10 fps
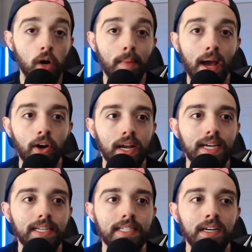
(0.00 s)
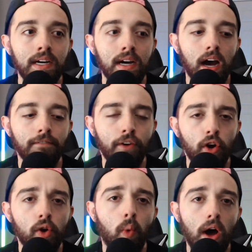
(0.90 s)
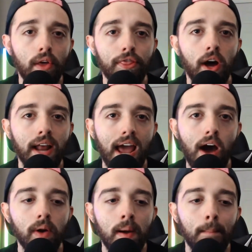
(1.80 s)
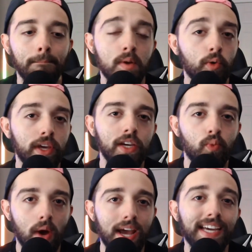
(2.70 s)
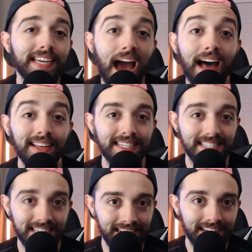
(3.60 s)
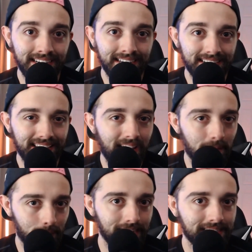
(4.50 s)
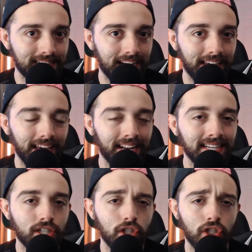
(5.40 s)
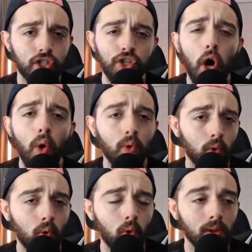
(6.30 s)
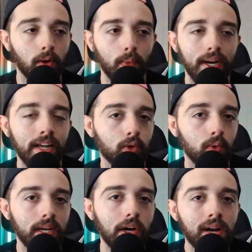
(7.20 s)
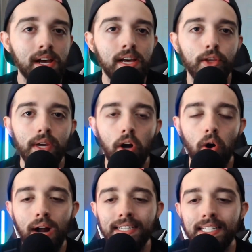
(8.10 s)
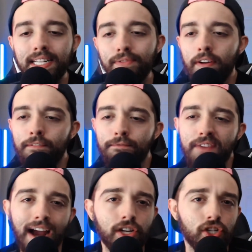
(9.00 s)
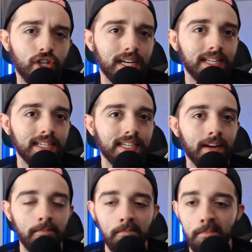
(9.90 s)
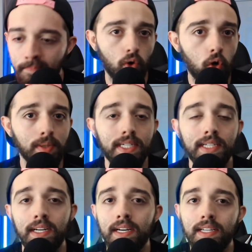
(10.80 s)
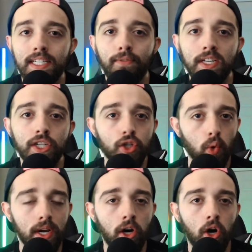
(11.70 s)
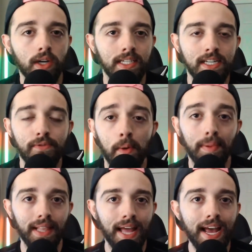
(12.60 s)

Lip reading: Dark Matter is a very well thought out Milky Way galaxy campaign setting, and it's so cool. Like, reading through here, you get all kinds of different factions and groups, different story hooks and different